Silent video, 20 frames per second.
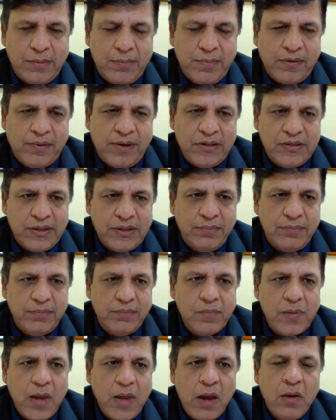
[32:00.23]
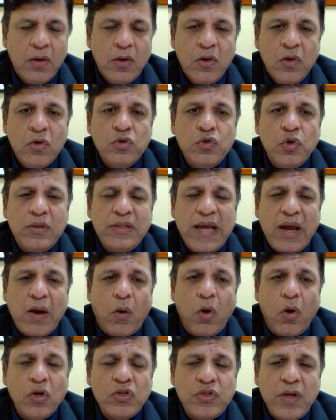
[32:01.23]
immigration. So they
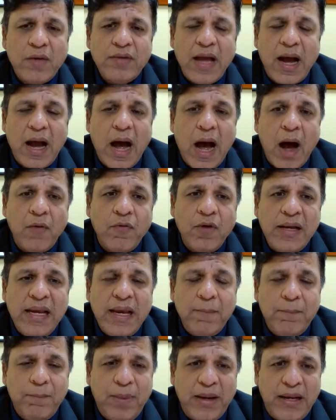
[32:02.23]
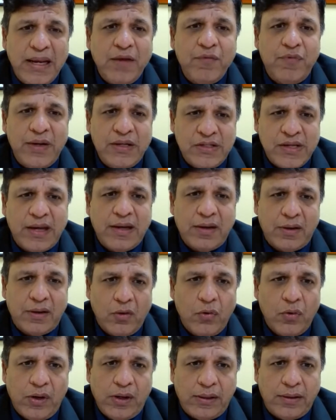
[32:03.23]
also have the hourly billing feature
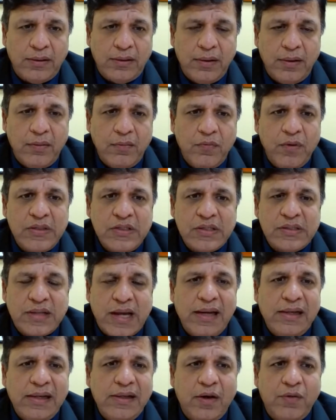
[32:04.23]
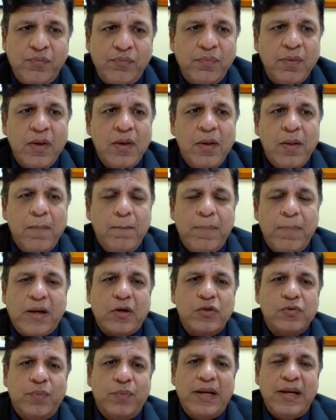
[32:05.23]
included, which is kind of,
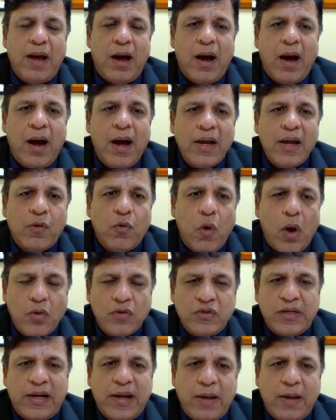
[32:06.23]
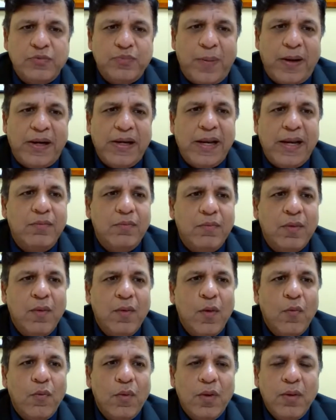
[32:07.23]
because when I go outside, I'm spending
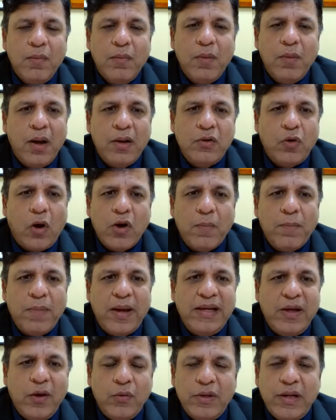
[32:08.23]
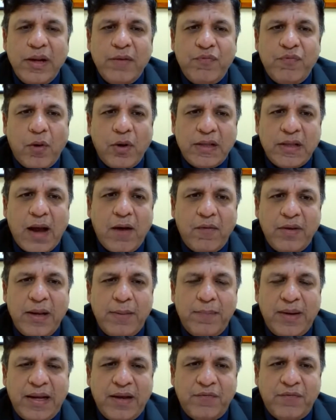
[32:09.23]
a lot of money only for the hourly
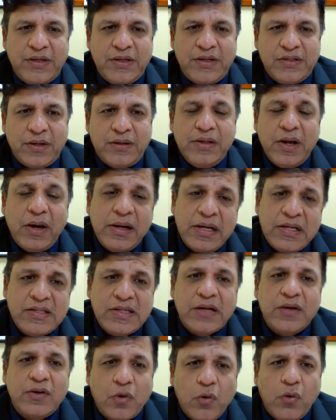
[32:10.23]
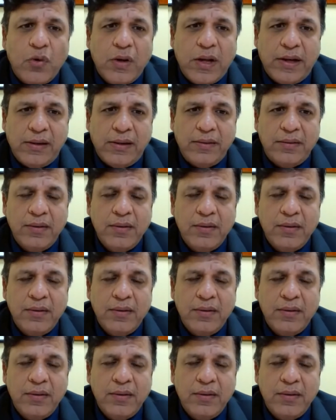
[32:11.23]
billing feature. Yeah, it is included.